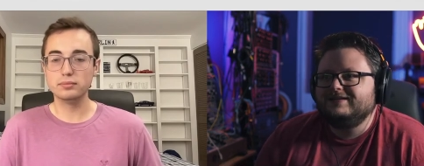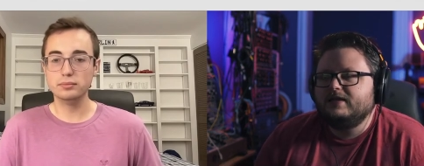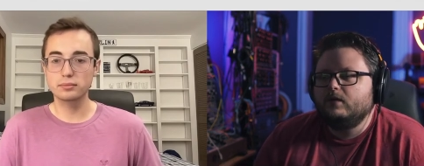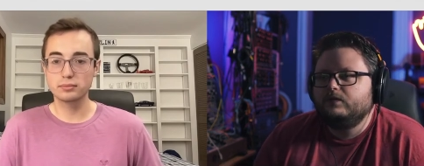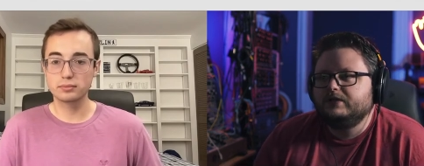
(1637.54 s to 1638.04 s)

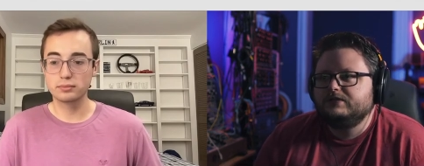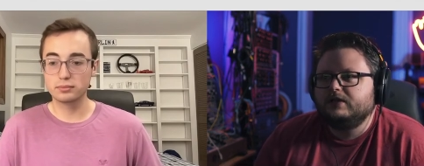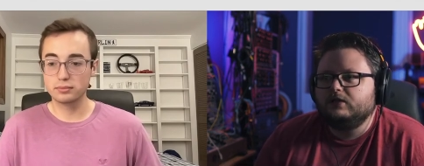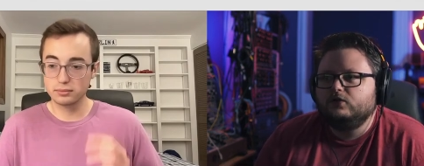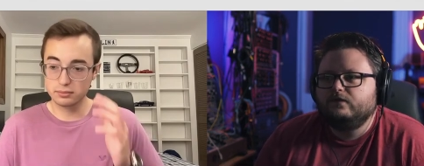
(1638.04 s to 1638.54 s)
Speaker 1: templates that
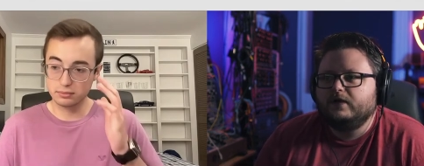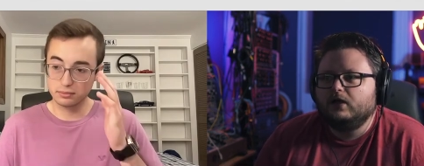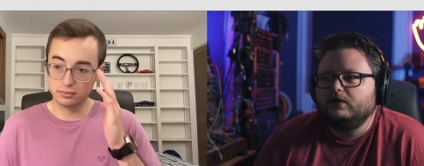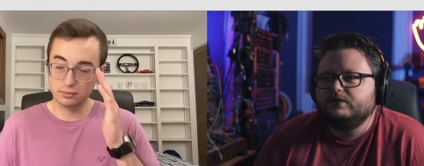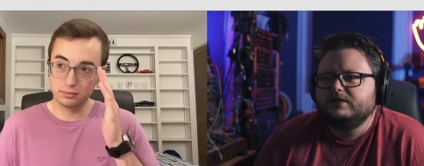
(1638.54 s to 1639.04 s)
you found
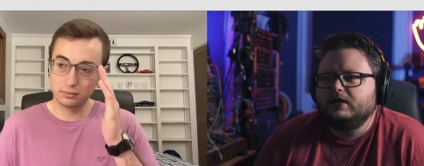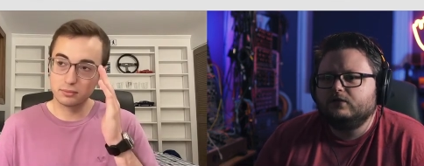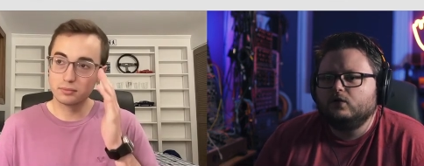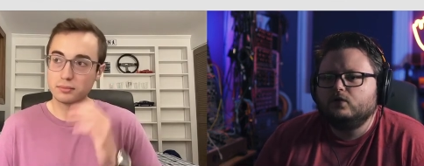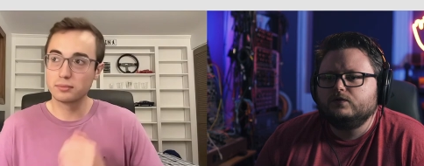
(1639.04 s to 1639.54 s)
outside of
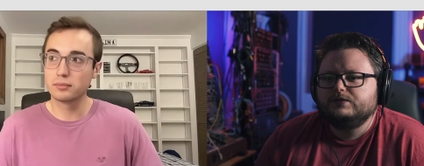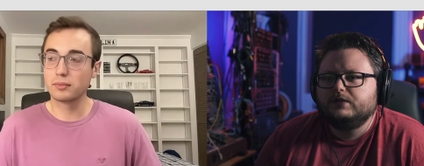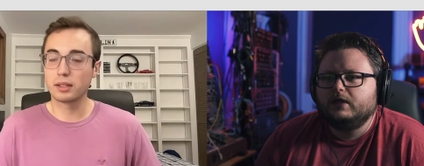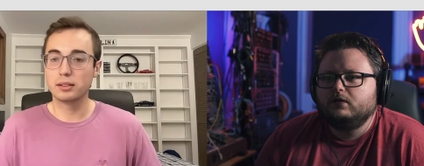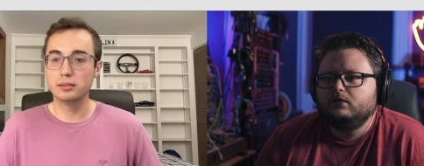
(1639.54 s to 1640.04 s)
those
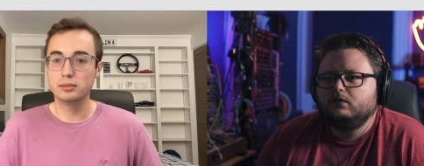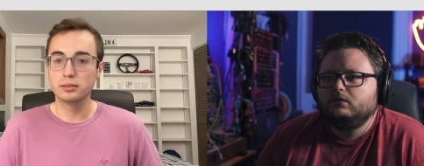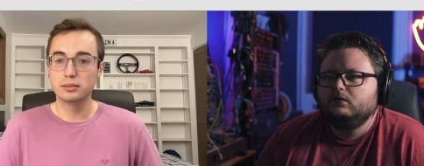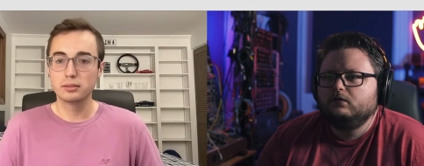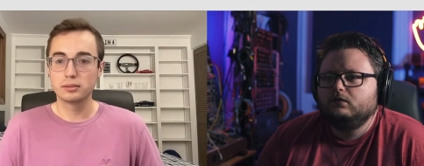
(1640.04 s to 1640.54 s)
that
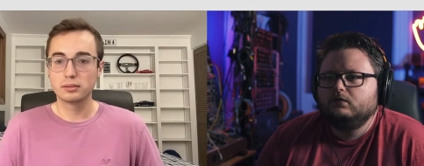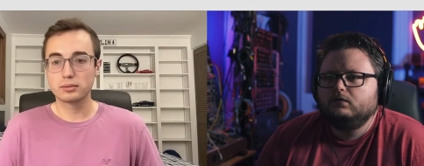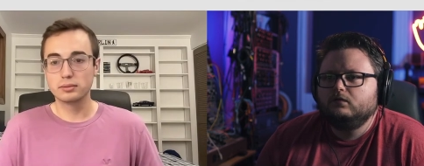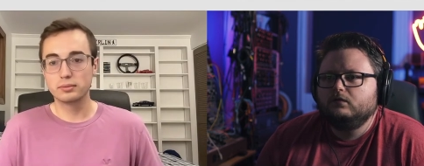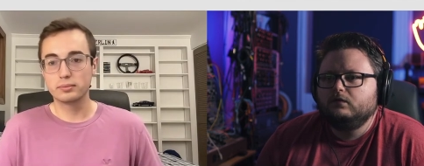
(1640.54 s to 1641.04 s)

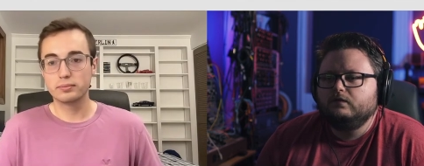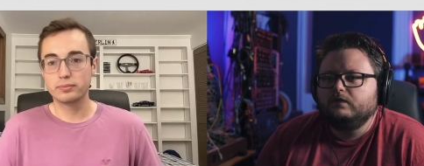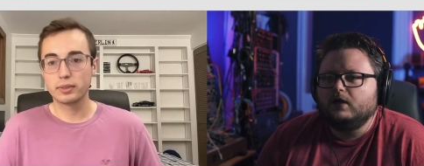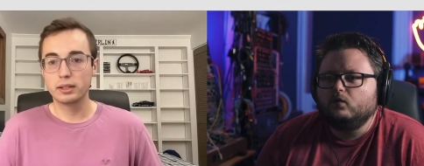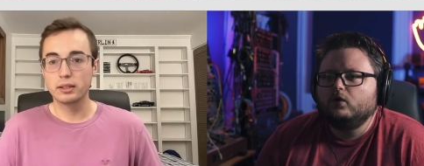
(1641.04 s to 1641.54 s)

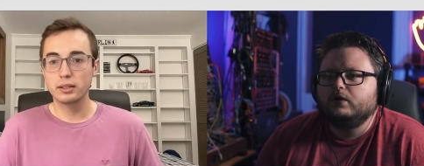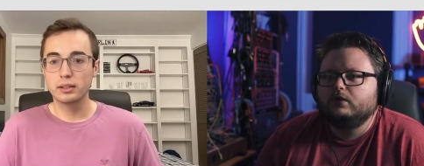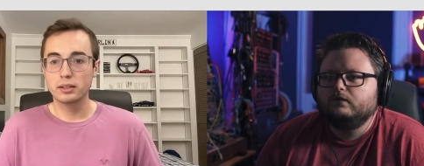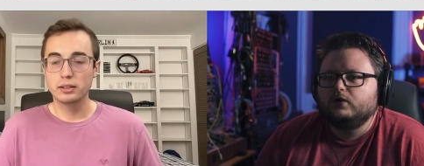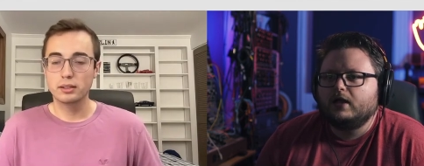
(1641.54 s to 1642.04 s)
that work
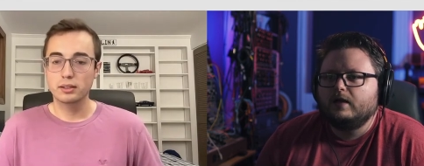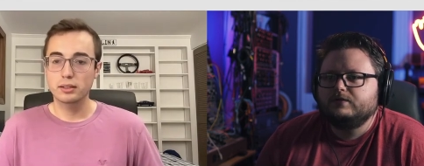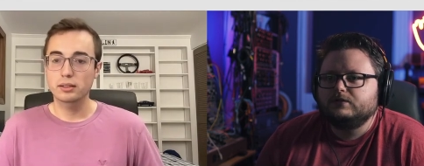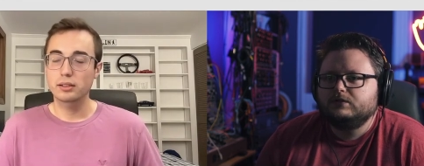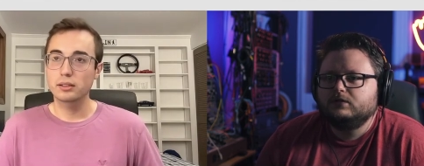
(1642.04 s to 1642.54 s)
for
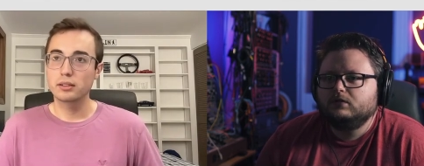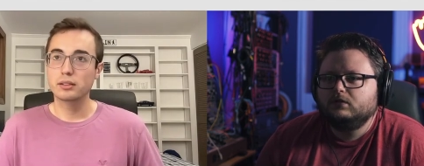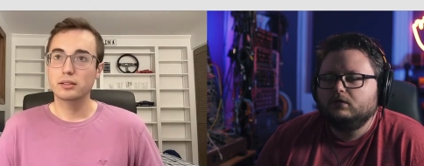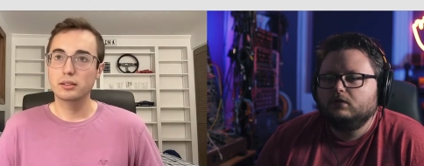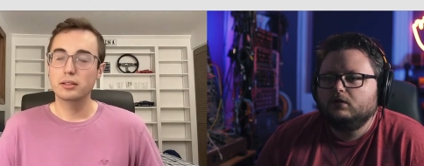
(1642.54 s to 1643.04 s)
captions
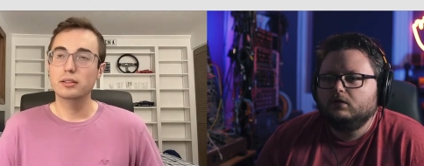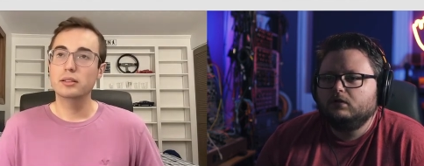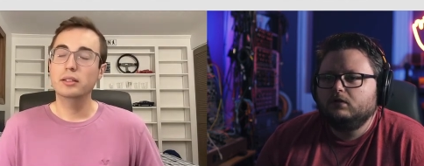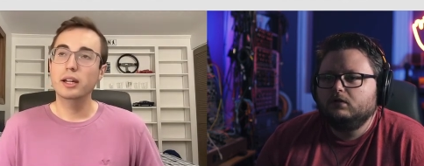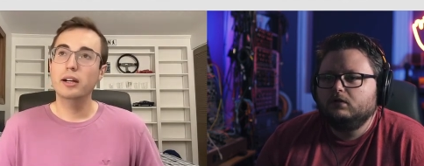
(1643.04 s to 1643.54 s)

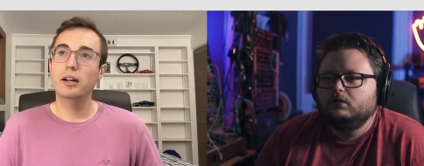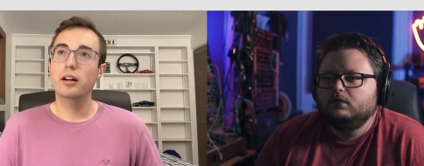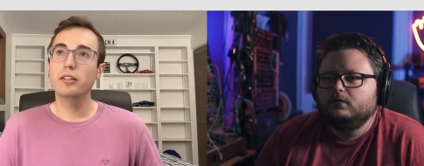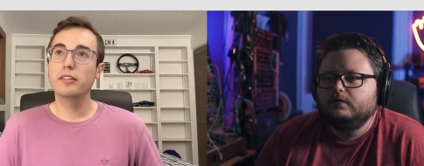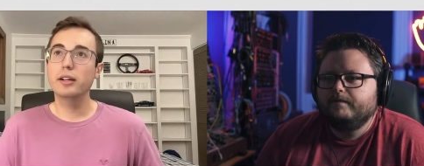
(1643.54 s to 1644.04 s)

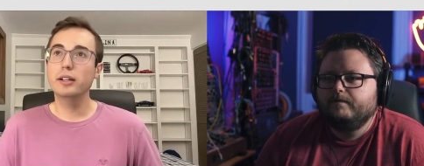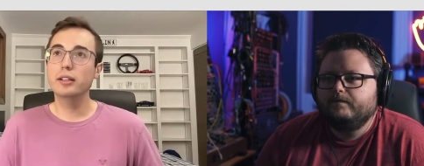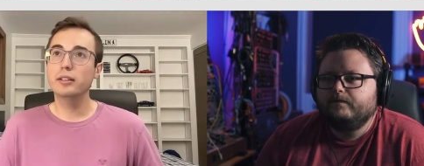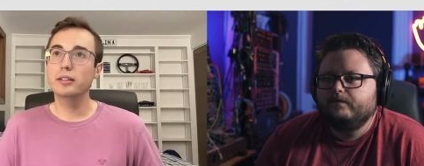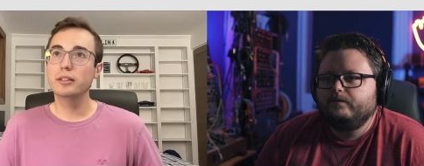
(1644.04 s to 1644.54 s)
Speaker 2: yeah, I'll
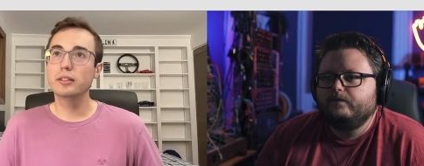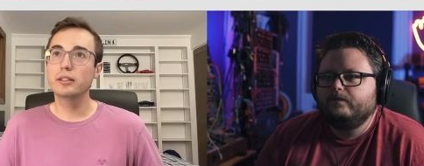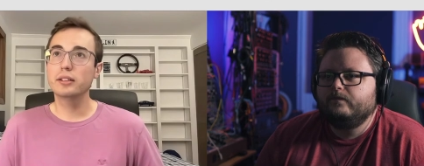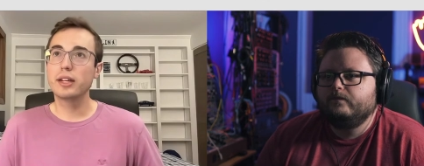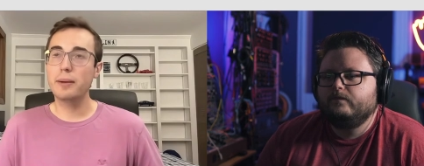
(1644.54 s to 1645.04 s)
say
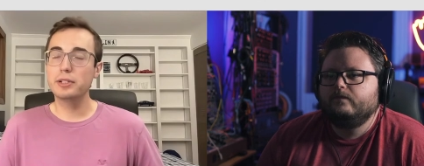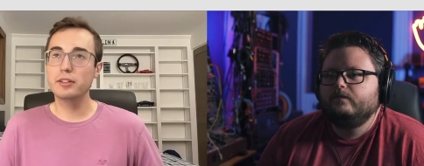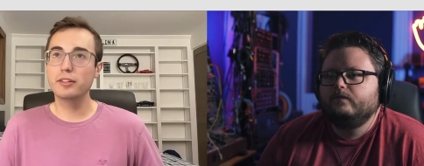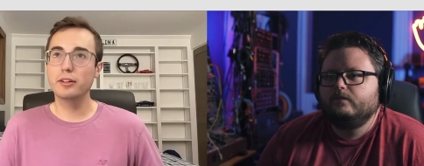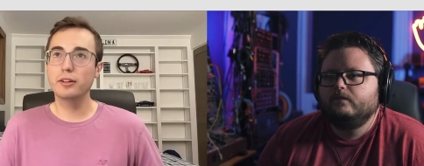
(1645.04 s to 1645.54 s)

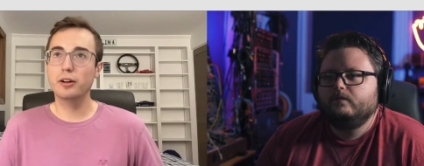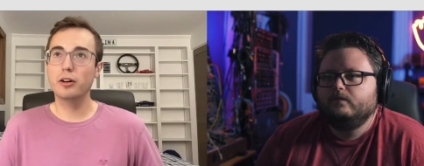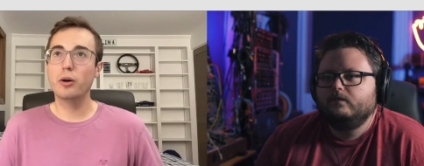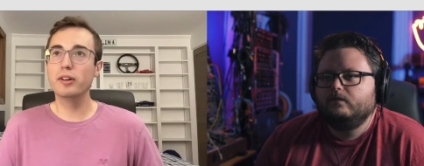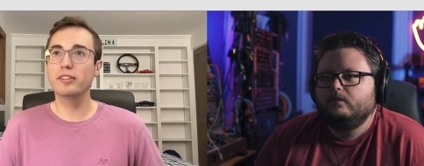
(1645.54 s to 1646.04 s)
captions
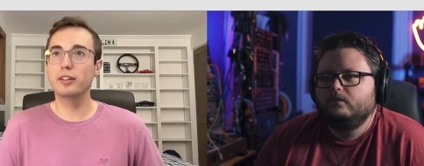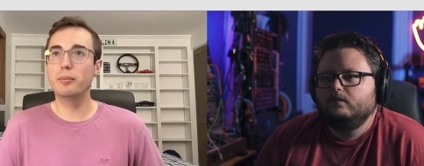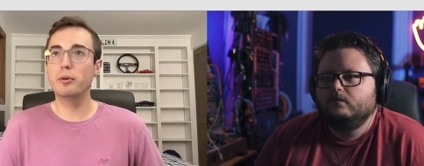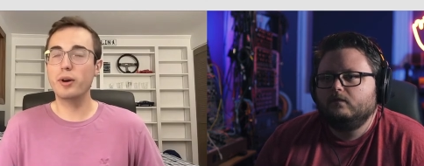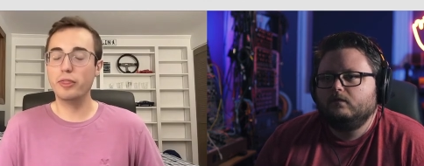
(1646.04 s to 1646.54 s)
are, are always
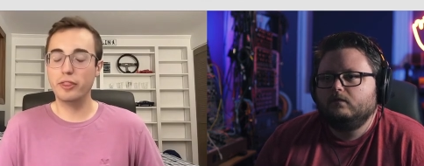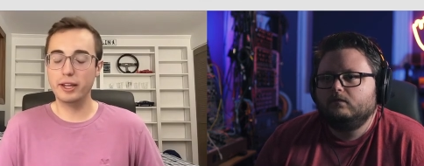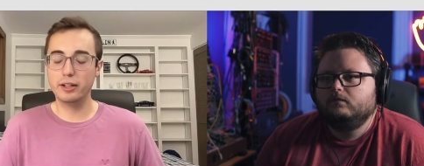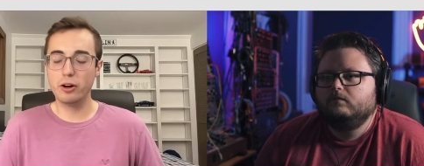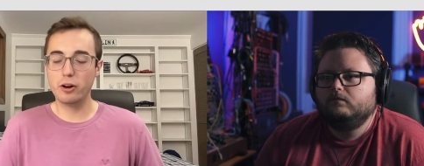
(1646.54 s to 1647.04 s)
the number
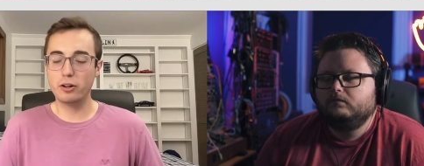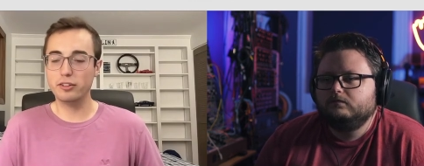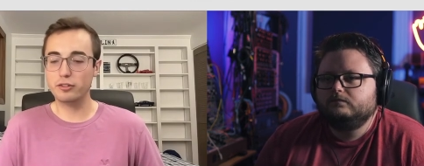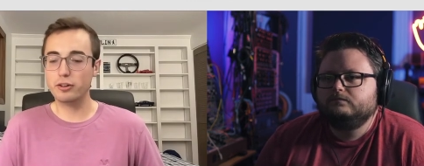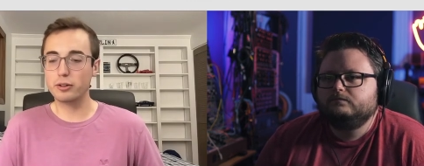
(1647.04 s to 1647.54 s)
one thing
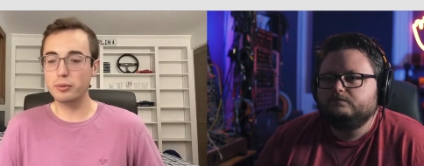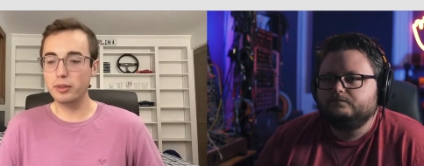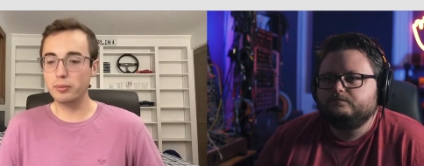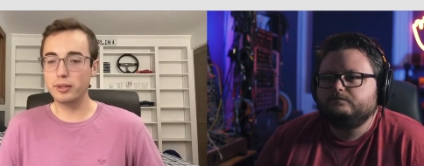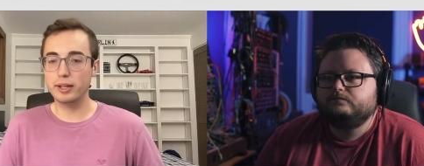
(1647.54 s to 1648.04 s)
artists
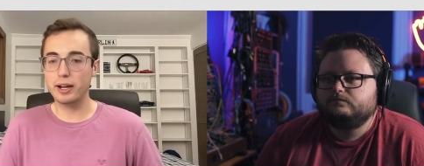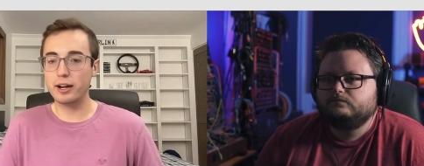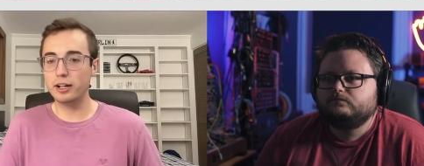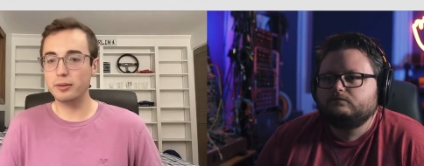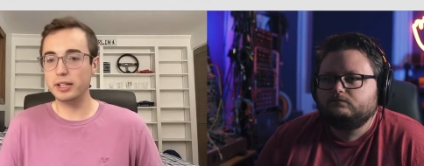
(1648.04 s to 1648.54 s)
struggle with when
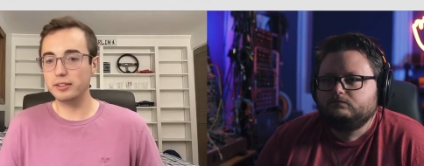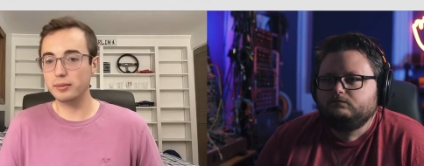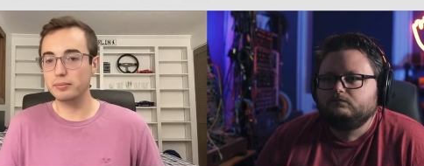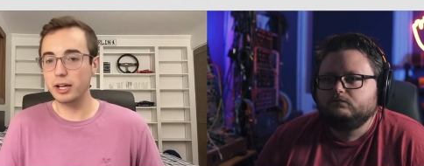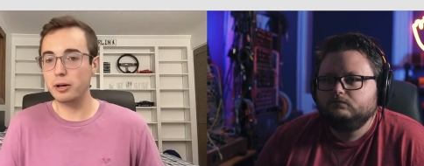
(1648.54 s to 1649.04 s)
they hire
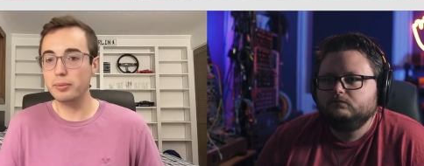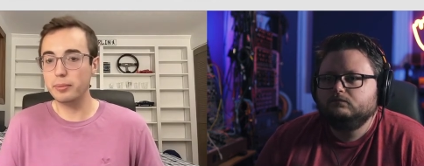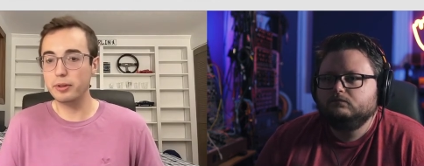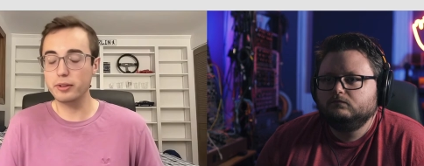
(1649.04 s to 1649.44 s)
me to help